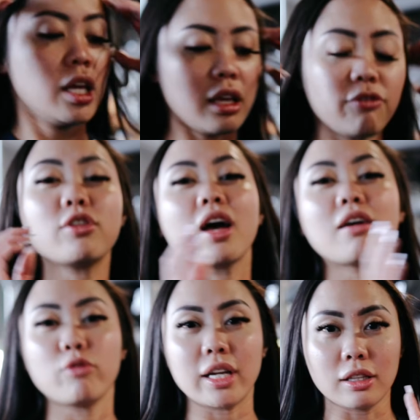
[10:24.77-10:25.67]
If you
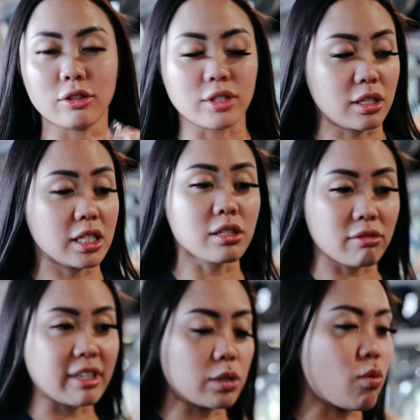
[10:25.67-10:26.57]
have weak glutes, this is the
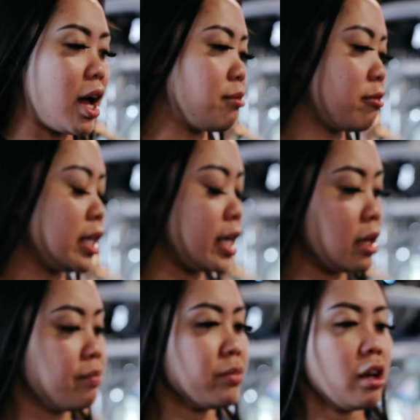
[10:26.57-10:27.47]
reason why I'm really
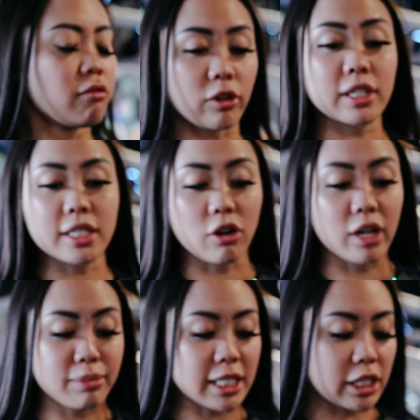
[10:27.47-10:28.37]
focusing on
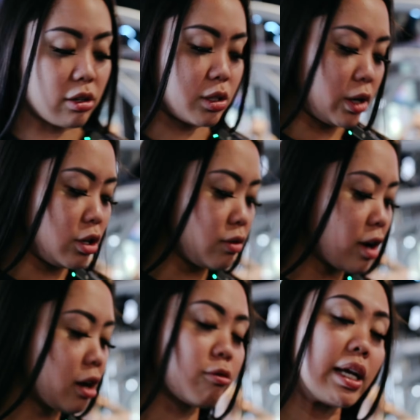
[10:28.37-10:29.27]
hip extension, because when you've
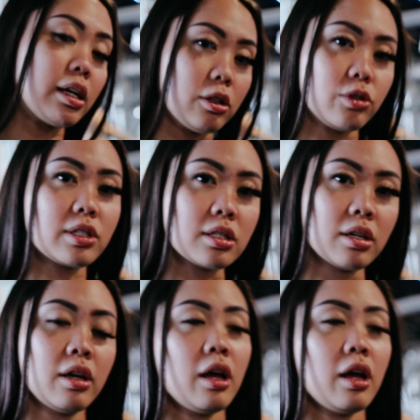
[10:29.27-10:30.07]
got weak glutes,